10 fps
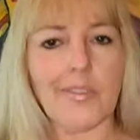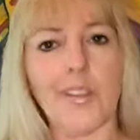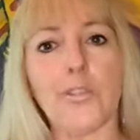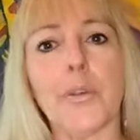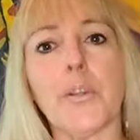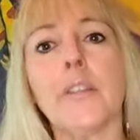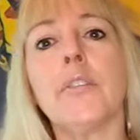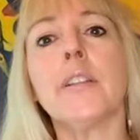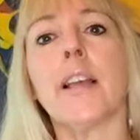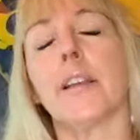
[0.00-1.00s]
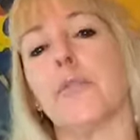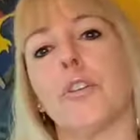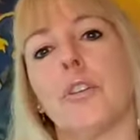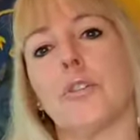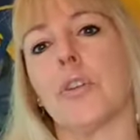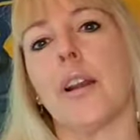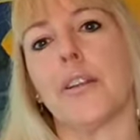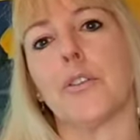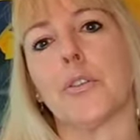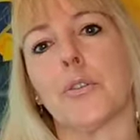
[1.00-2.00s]
So even like if you're going to try
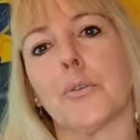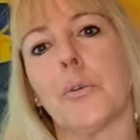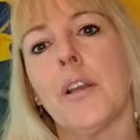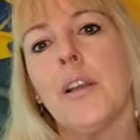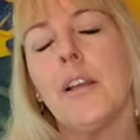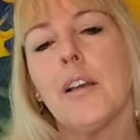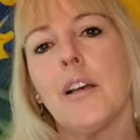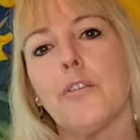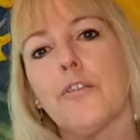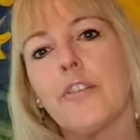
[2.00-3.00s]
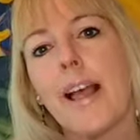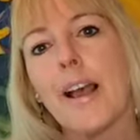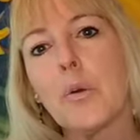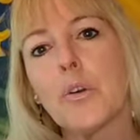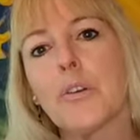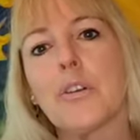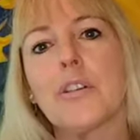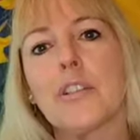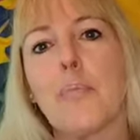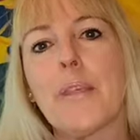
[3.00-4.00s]
to do a flower or
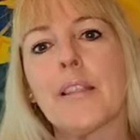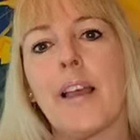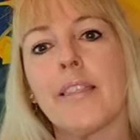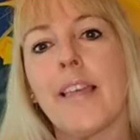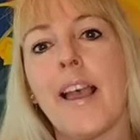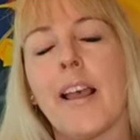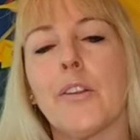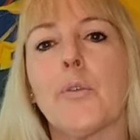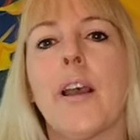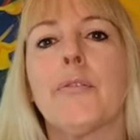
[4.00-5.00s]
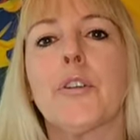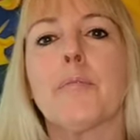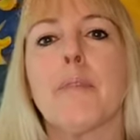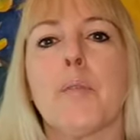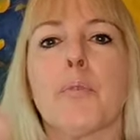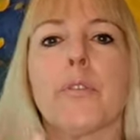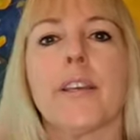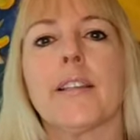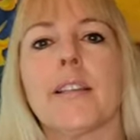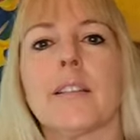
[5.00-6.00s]
something like that, you have to remember
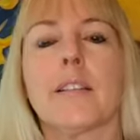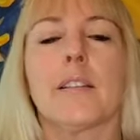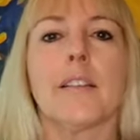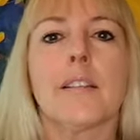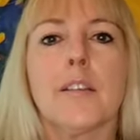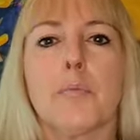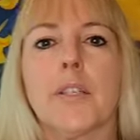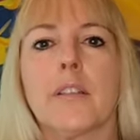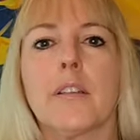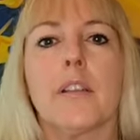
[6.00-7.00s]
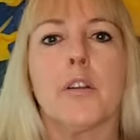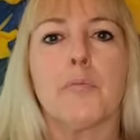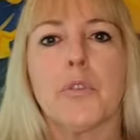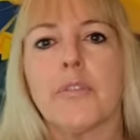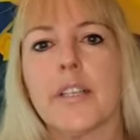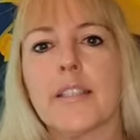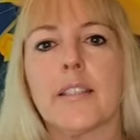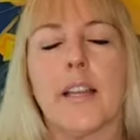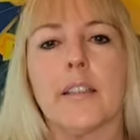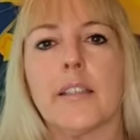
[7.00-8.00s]
that it's it's going to be sitting there moving
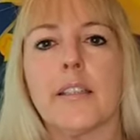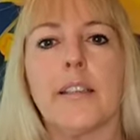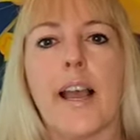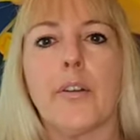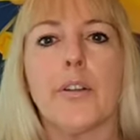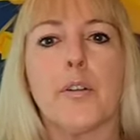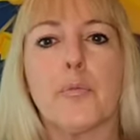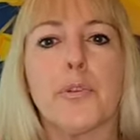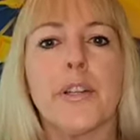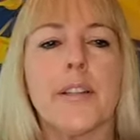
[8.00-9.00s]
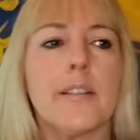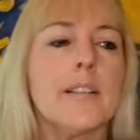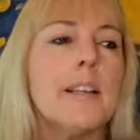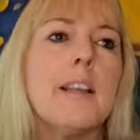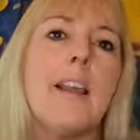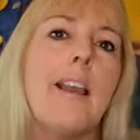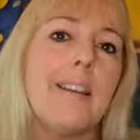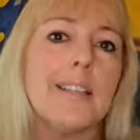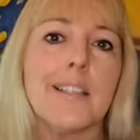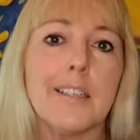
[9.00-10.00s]
slightly out in the breeze and
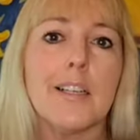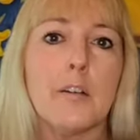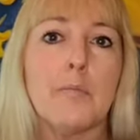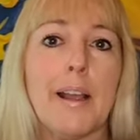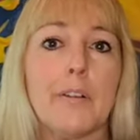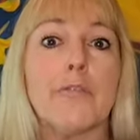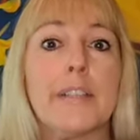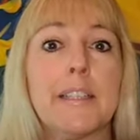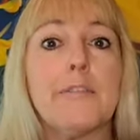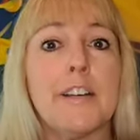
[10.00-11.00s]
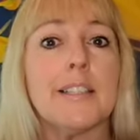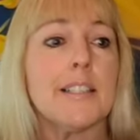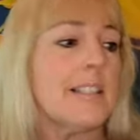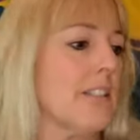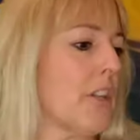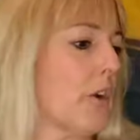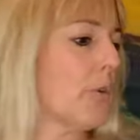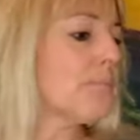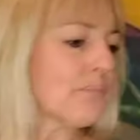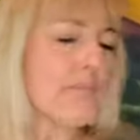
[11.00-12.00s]
it's going to come out really fuzzy.
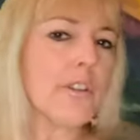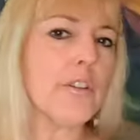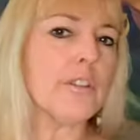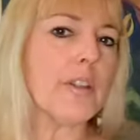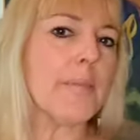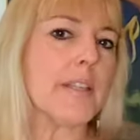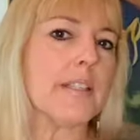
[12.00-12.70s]
So something